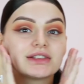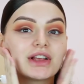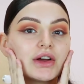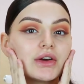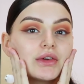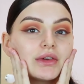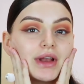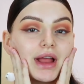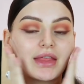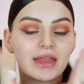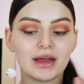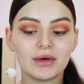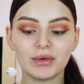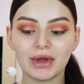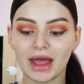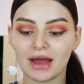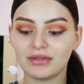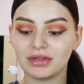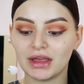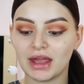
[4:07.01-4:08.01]
so now that
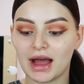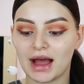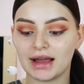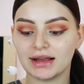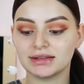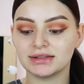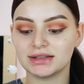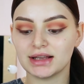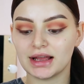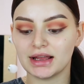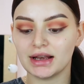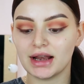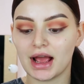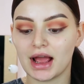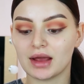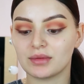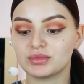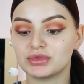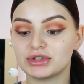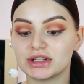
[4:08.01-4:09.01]
we have the eyes done,
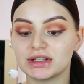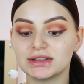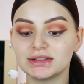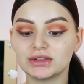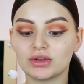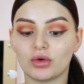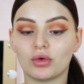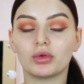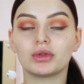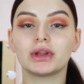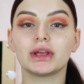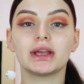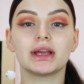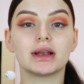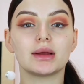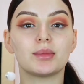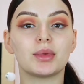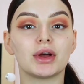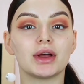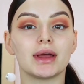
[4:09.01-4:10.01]
I'm just only
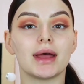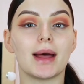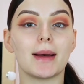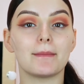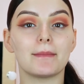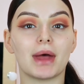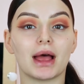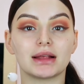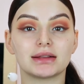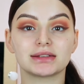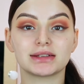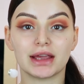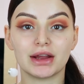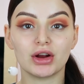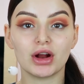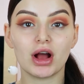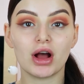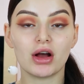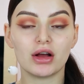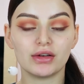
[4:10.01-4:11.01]
gonna put
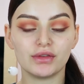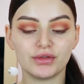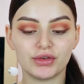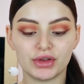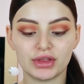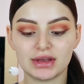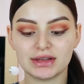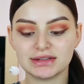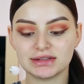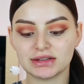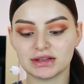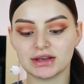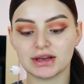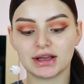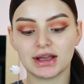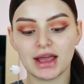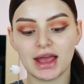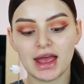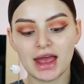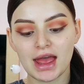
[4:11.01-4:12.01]
mascara on for this
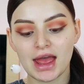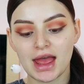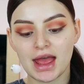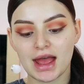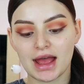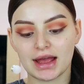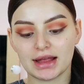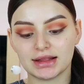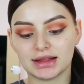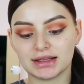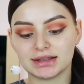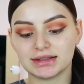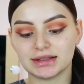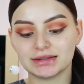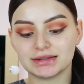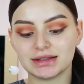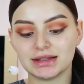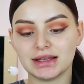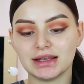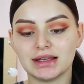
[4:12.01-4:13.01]
look, and this
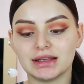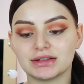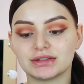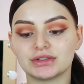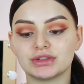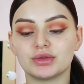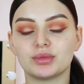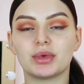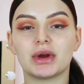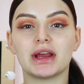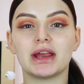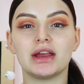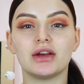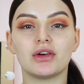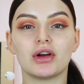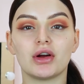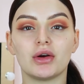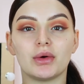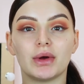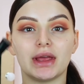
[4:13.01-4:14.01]
is the
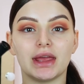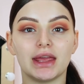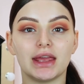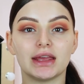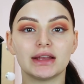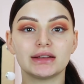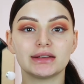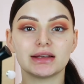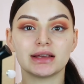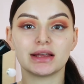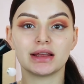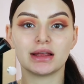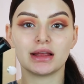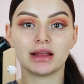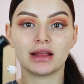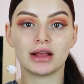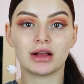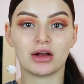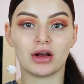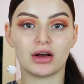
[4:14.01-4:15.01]
Superhero It
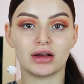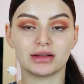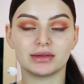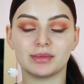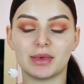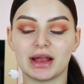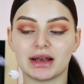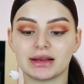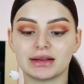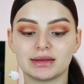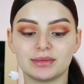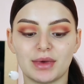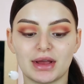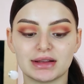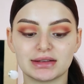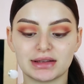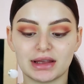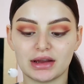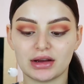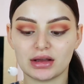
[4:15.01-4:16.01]
Cosmetics
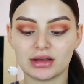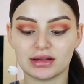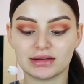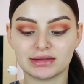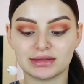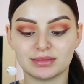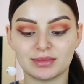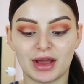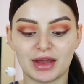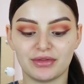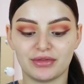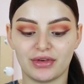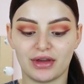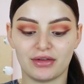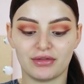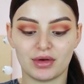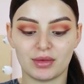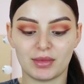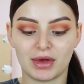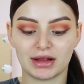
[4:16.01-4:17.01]
mascara. This is my
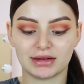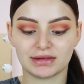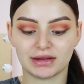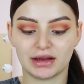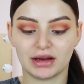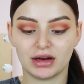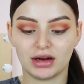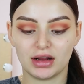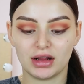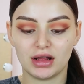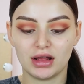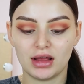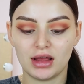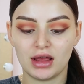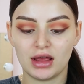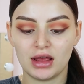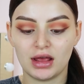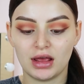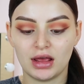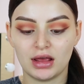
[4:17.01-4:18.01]
favorite mascara.
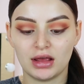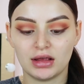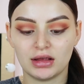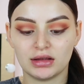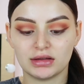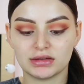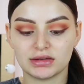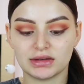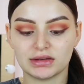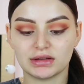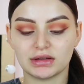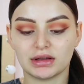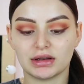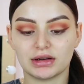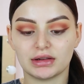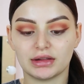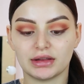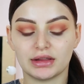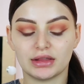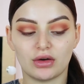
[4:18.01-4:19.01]
This is
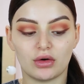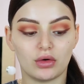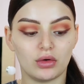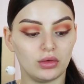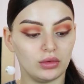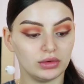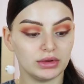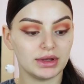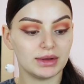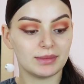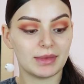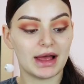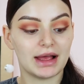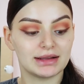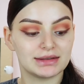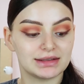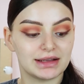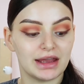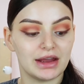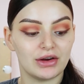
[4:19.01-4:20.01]
literally the only
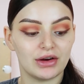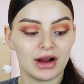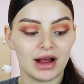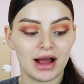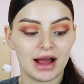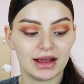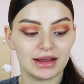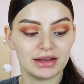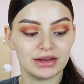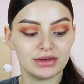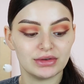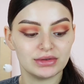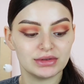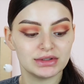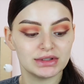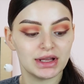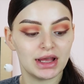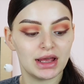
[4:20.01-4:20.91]
mascara I use.